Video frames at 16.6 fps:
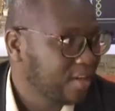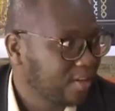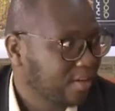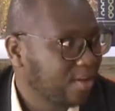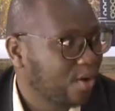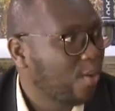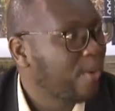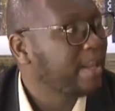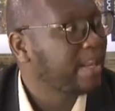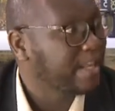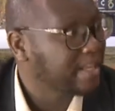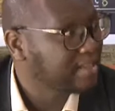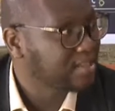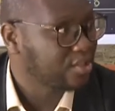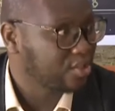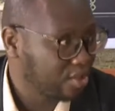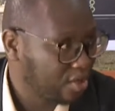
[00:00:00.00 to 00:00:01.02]
Quit
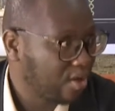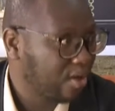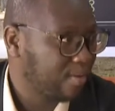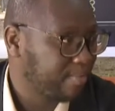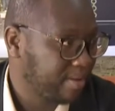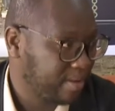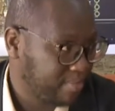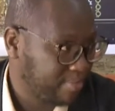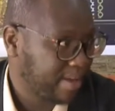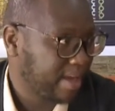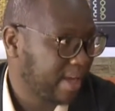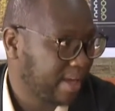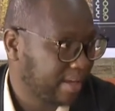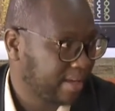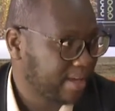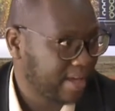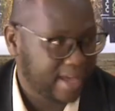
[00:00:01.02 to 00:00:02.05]
his job in the bank
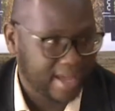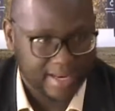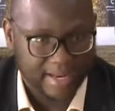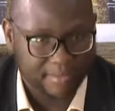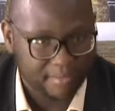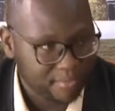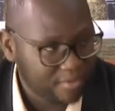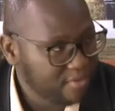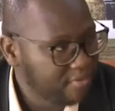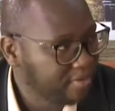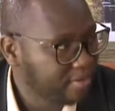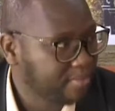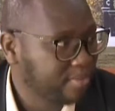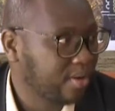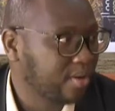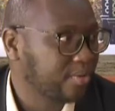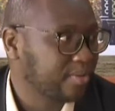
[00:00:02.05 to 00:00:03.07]
and then moved
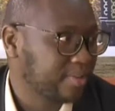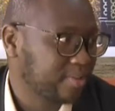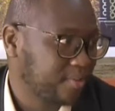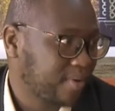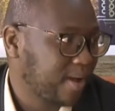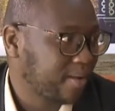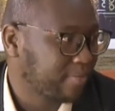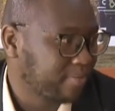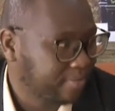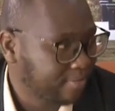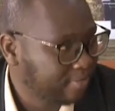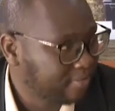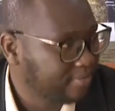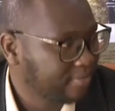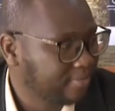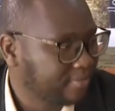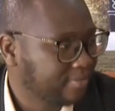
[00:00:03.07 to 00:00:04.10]
abroad with his wife.
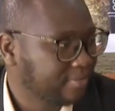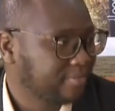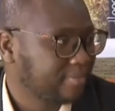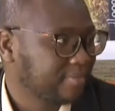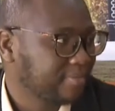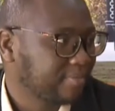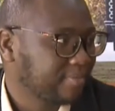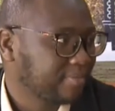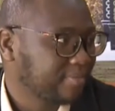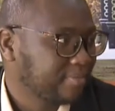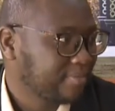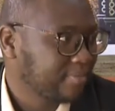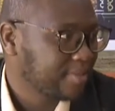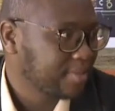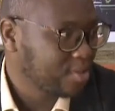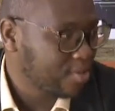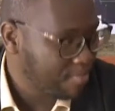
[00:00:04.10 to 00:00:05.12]

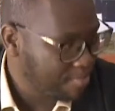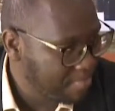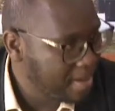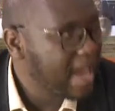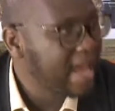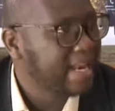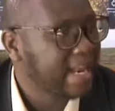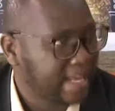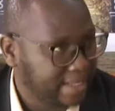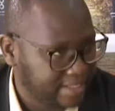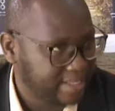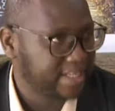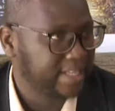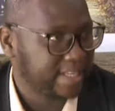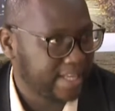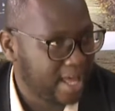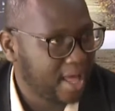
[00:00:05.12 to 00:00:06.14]
Mm. So hmm. men
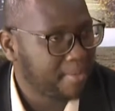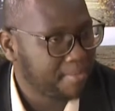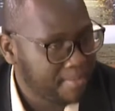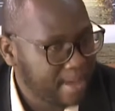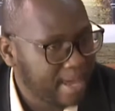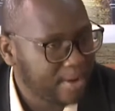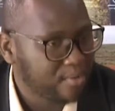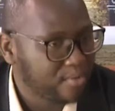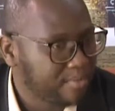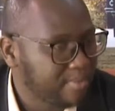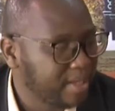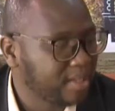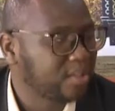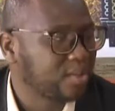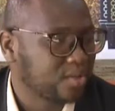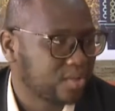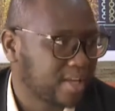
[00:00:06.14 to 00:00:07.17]
actually, there are men who make
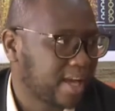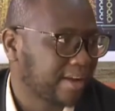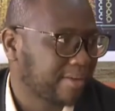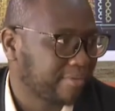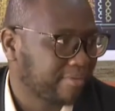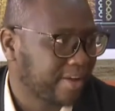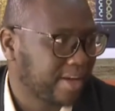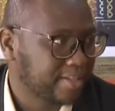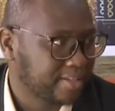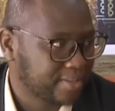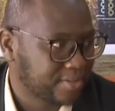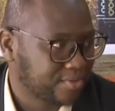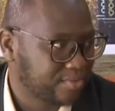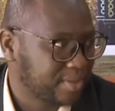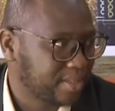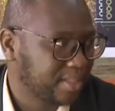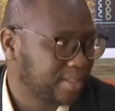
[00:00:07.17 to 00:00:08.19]
those sacrifices
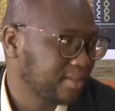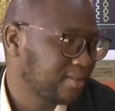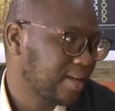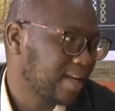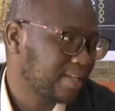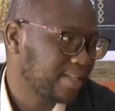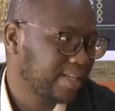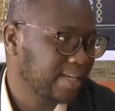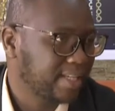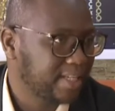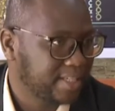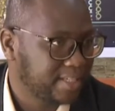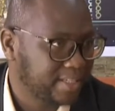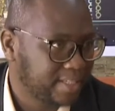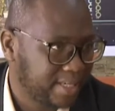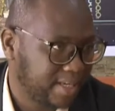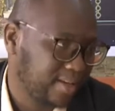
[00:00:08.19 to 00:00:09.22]
really at the end of
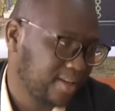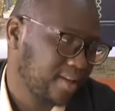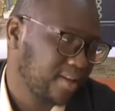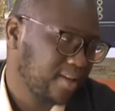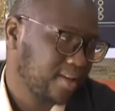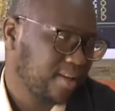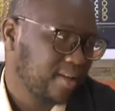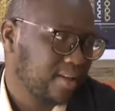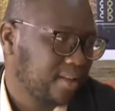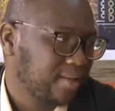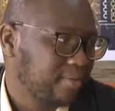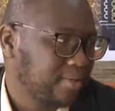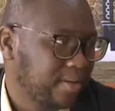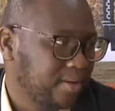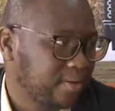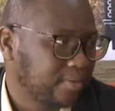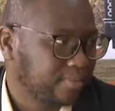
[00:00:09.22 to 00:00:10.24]
the day. Okay. You know.